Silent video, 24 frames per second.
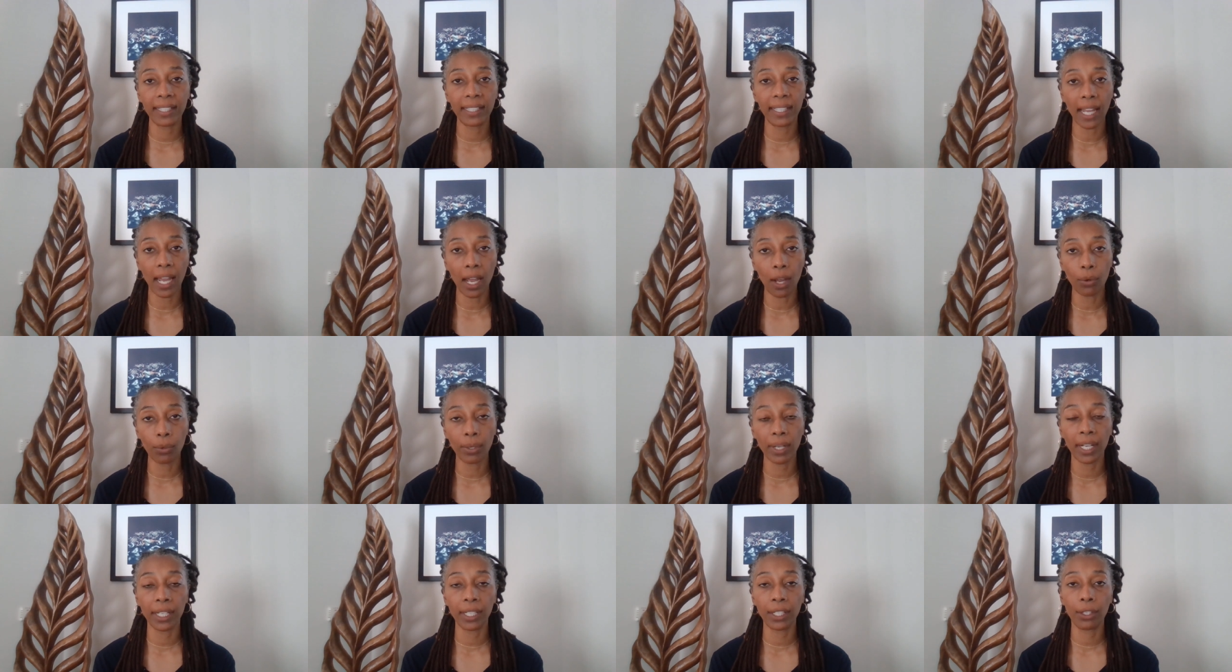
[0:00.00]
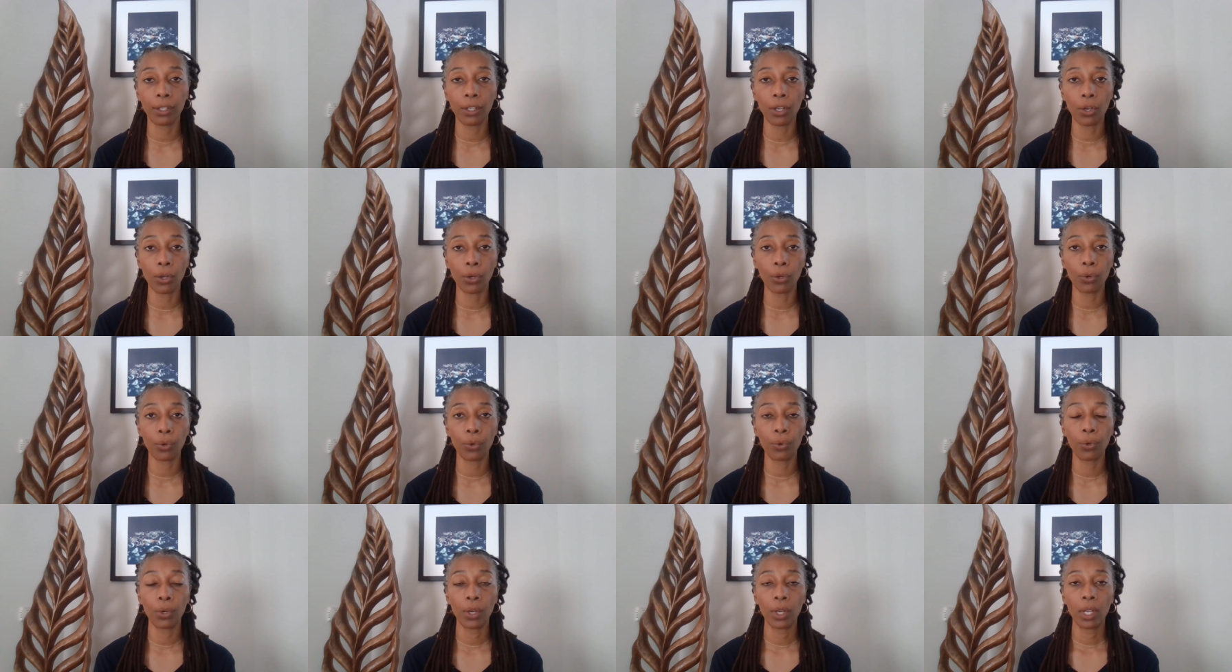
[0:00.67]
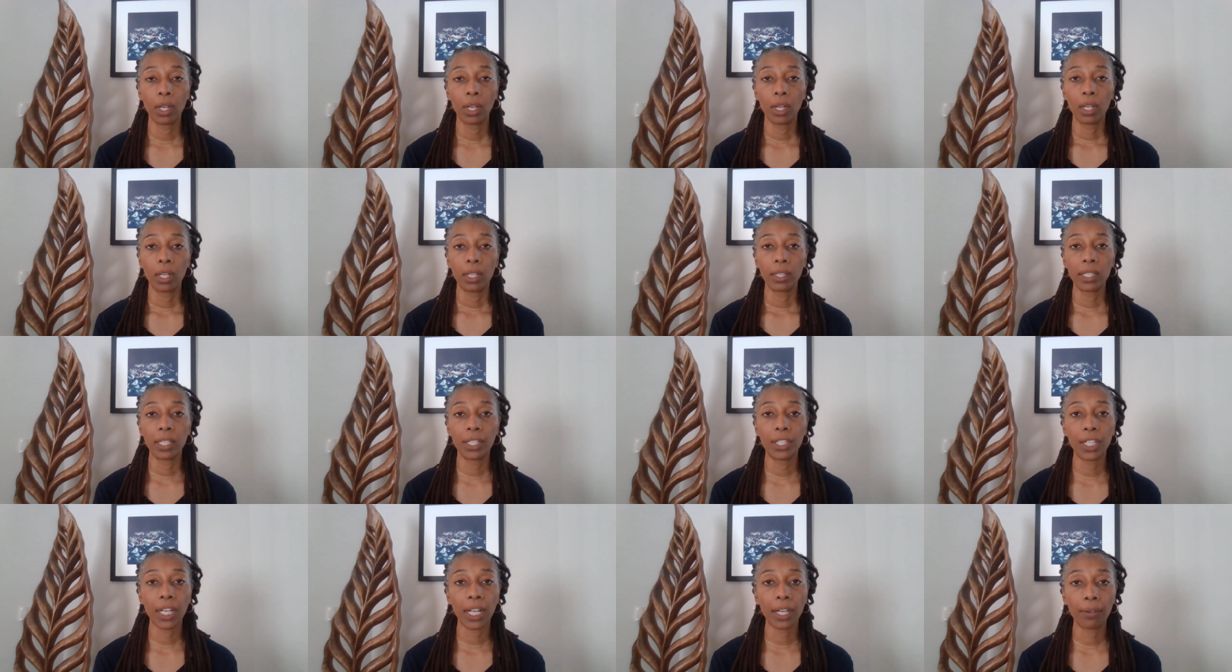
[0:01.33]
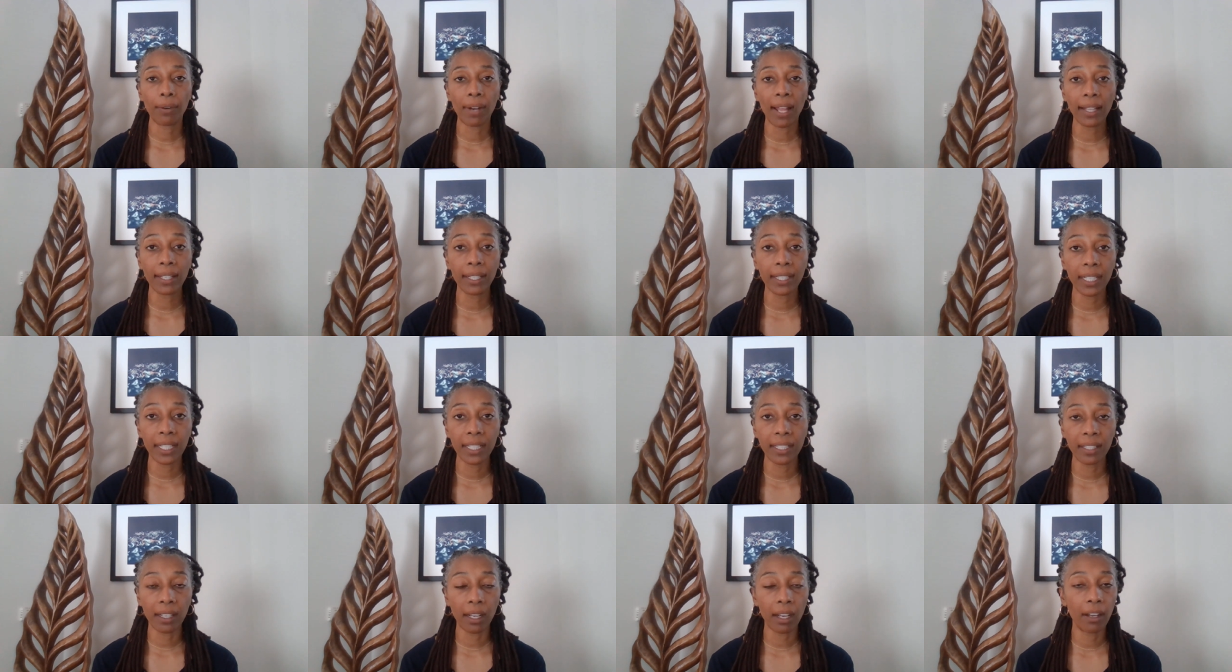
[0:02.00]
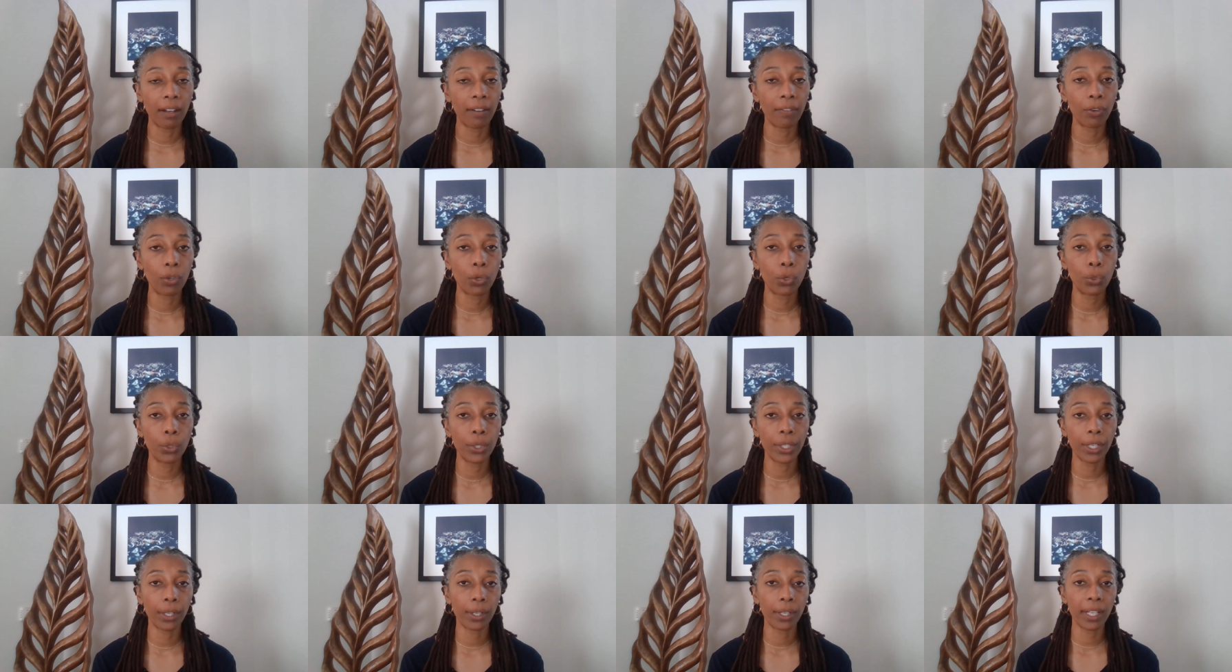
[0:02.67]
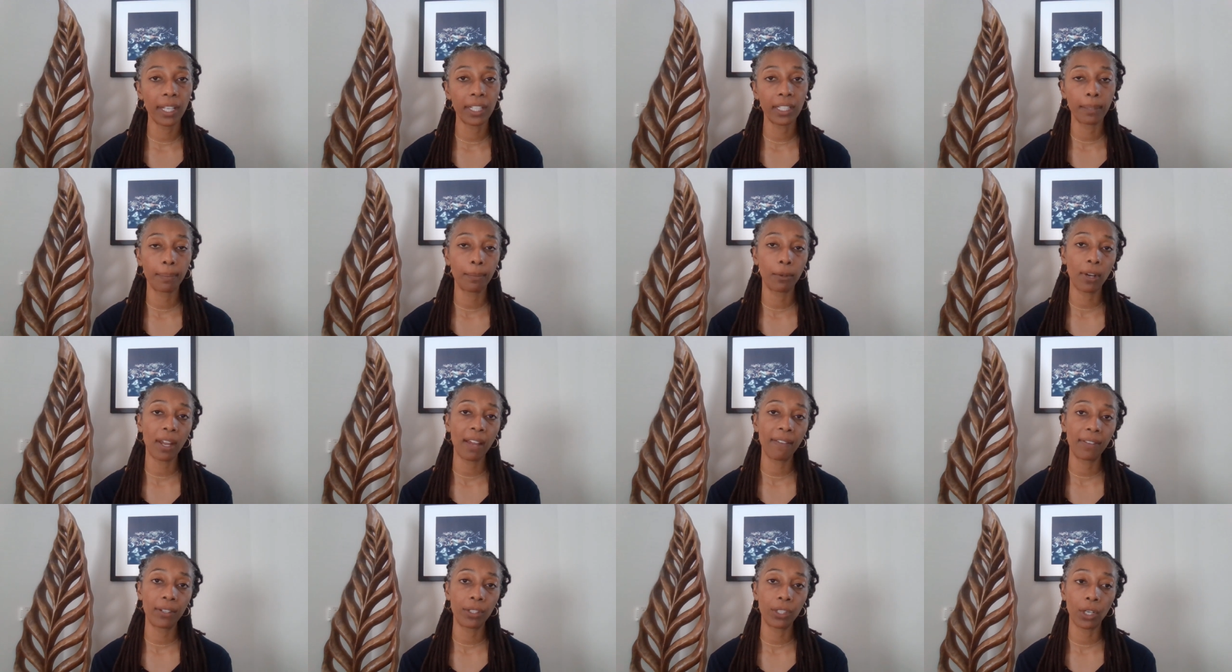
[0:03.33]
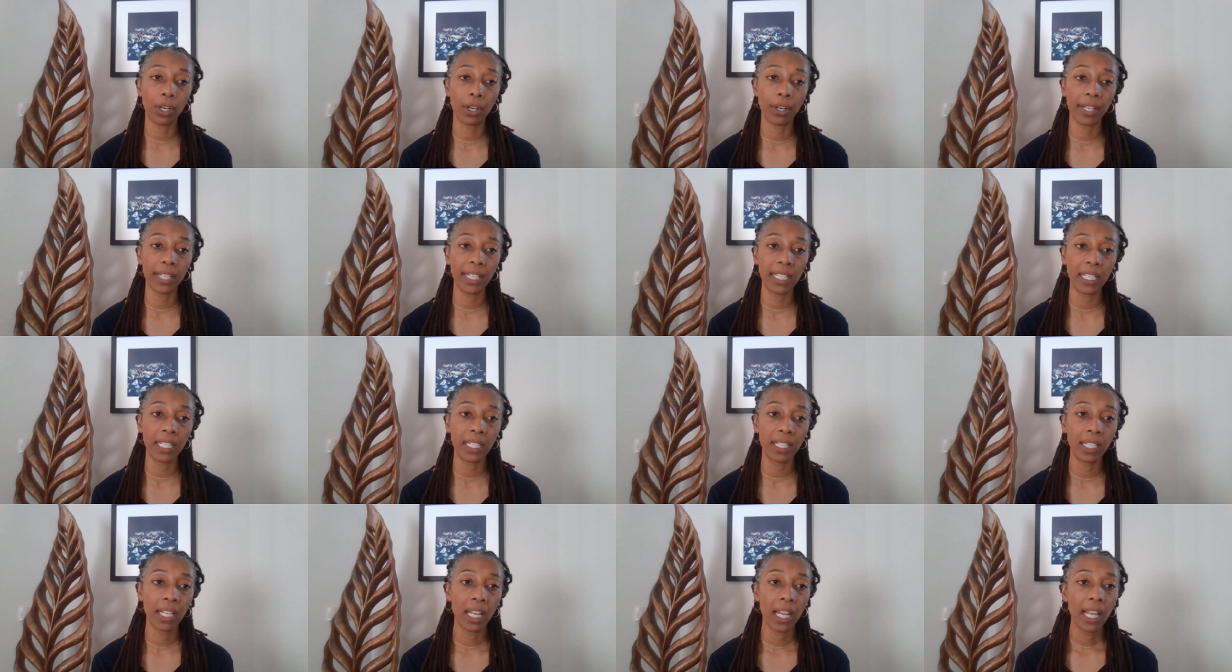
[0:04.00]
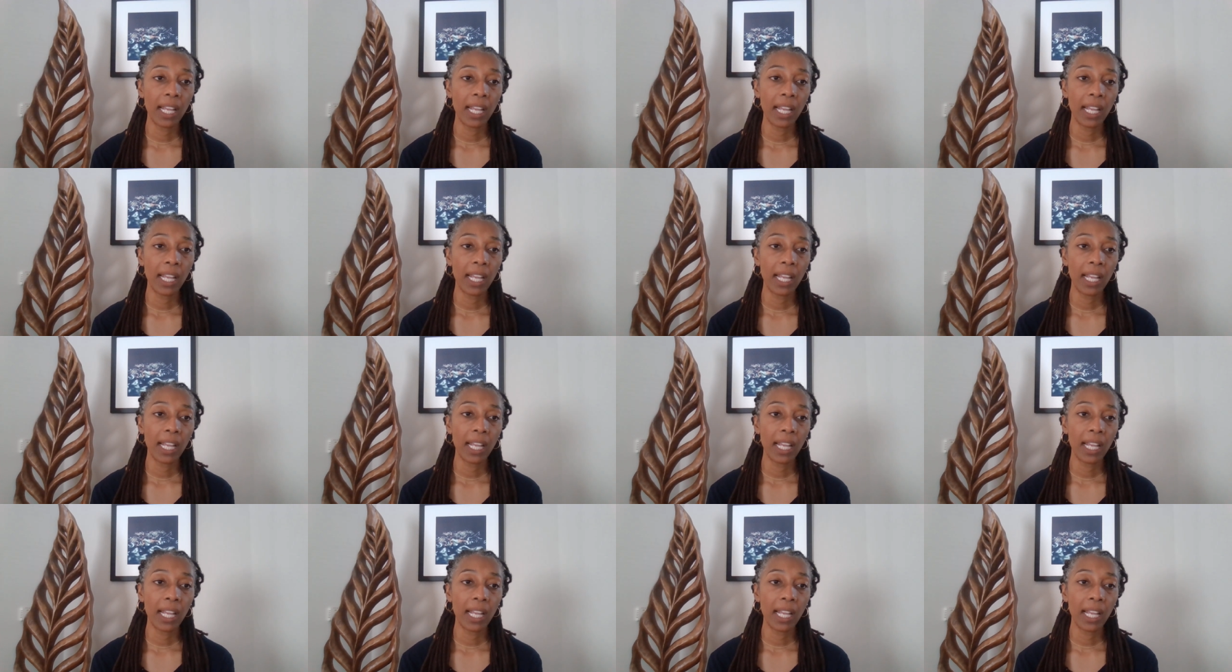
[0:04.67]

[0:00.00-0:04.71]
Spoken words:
down and you know the generalities of who your customer avatar is,